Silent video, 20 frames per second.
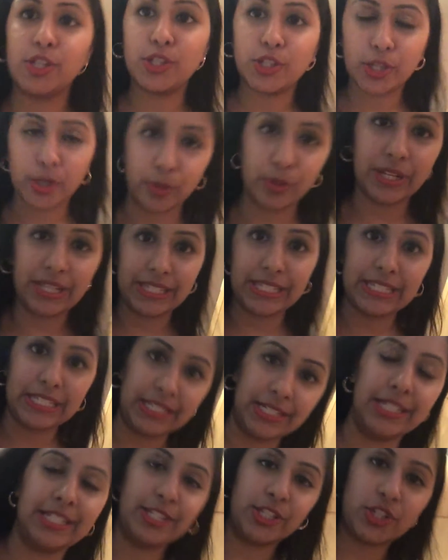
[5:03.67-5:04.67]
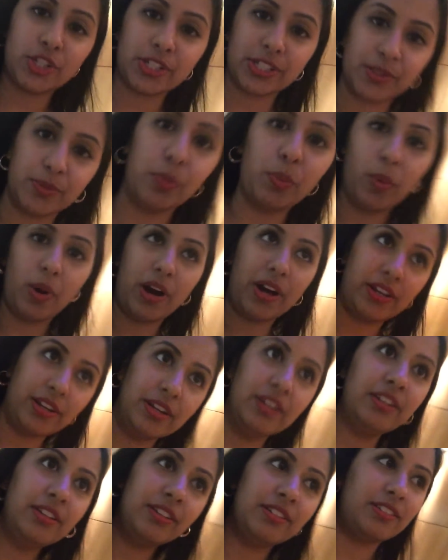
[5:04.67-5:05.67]
So Nitin has just
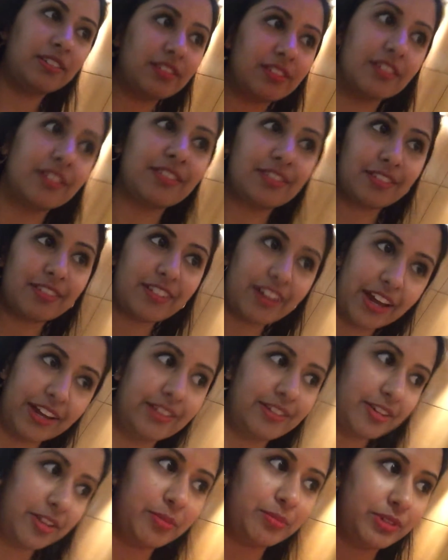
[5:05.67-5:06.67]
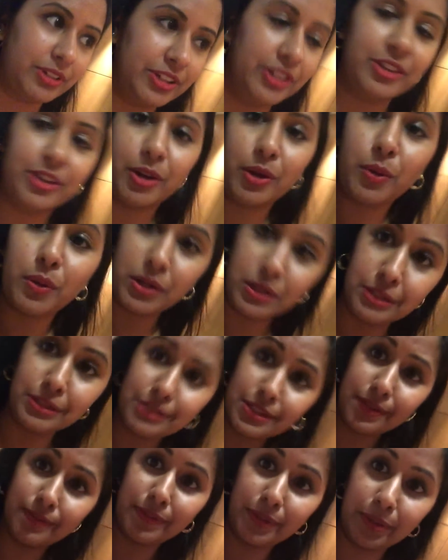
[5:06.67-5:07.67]
won and I'm going to go and
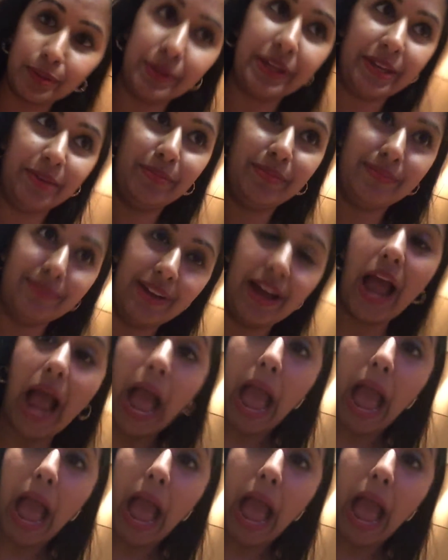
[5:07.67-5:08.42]
interview him.